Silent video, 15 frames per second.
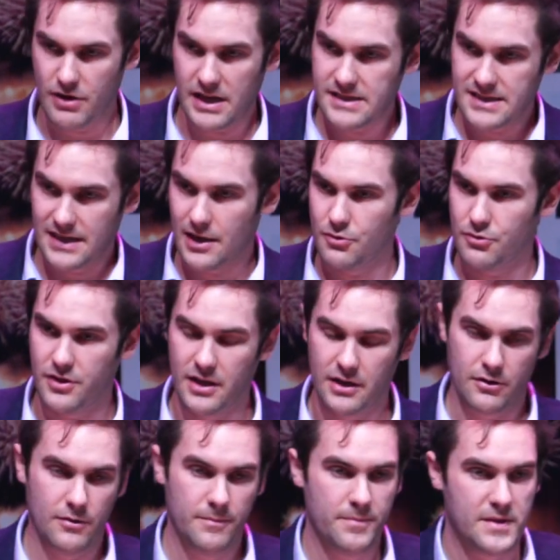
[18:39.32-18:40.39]
renting out
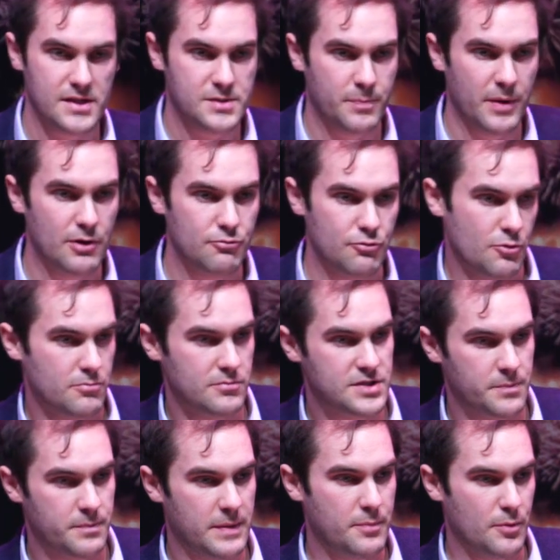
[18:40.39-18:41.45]
their spare room
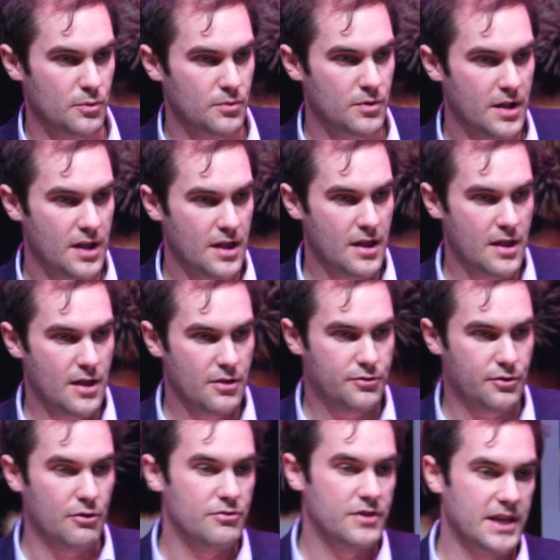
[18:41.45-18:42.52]
to people
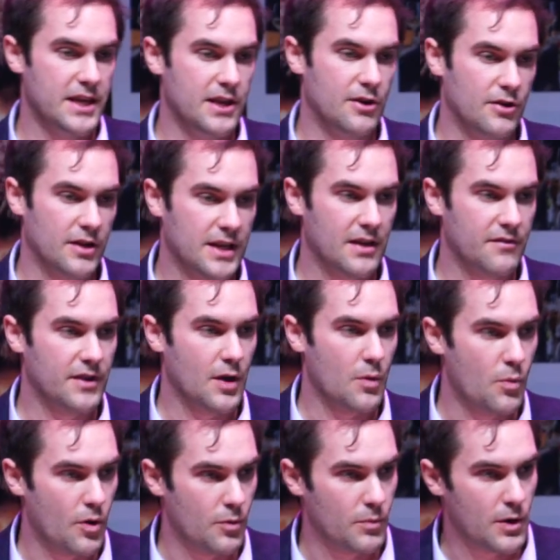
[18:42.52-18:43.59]
throughout the year and giving a
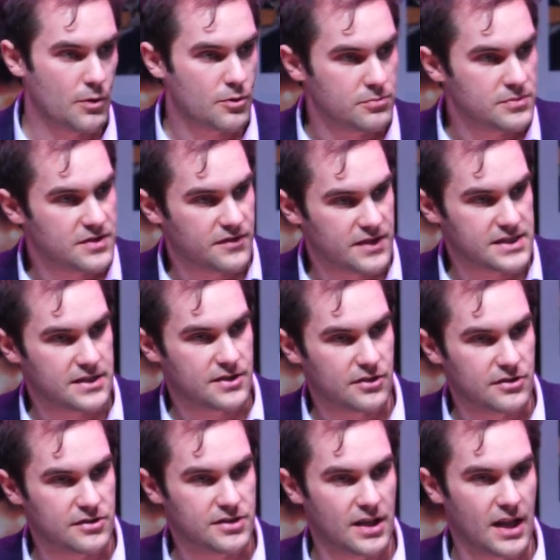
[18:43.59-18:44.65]
warm welcome to
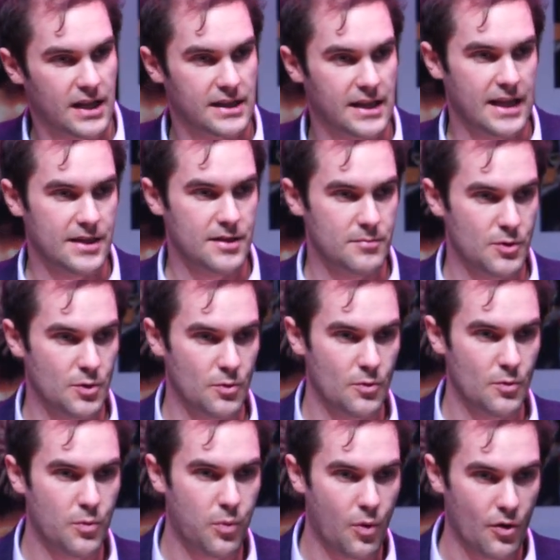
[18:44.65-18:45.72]
visitors and letting them
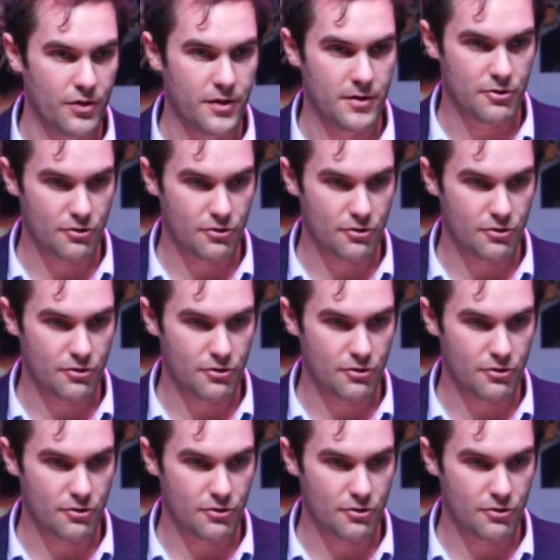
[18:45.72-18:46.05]
know what the